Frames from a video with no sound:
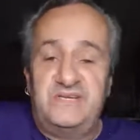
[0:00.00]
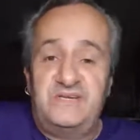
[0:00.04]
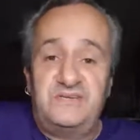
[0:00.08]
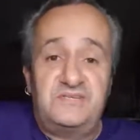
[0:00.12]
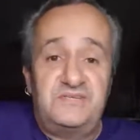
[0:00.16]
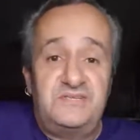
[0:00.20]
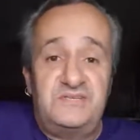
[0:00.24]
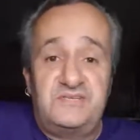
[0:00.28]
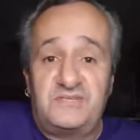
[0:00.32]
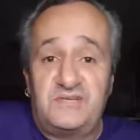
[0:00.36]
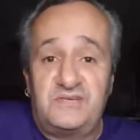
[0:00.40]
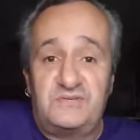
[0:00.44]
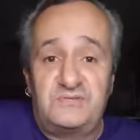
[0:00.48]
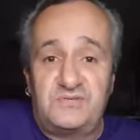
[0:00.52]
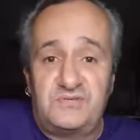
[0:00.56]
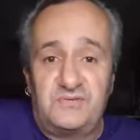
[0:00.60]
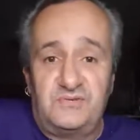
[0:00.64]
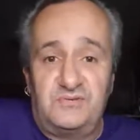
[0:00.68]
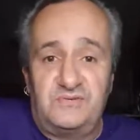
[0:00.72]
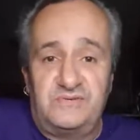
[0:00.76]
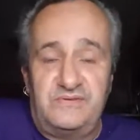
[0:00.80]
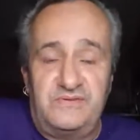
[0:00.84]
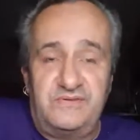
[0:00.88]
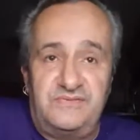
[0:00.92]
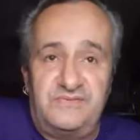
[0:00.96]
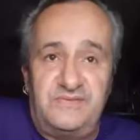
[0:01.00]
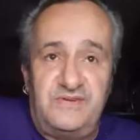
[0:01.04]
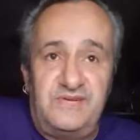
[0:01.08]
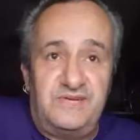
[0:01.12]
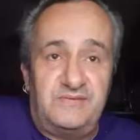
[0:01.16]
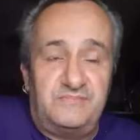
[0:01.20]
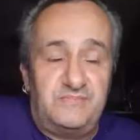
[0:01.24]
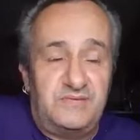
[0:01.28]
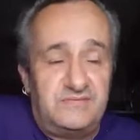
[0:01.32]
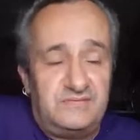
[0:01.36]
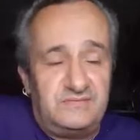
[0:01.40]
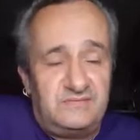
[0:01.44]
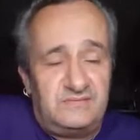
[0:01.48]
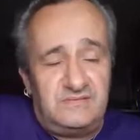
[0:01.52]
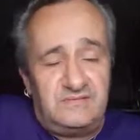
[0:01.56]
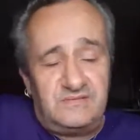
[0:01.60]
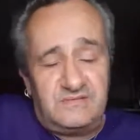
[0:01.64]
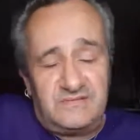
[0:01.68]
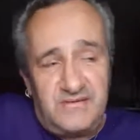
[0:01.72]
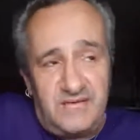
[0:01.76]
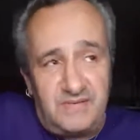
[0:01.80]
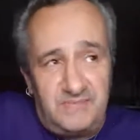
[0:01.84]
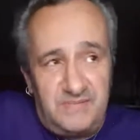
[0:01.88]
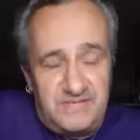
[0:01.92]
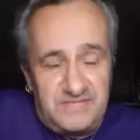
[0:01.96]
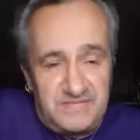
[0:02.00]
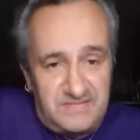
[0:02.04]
because he's so tall and thin, which, you know, can be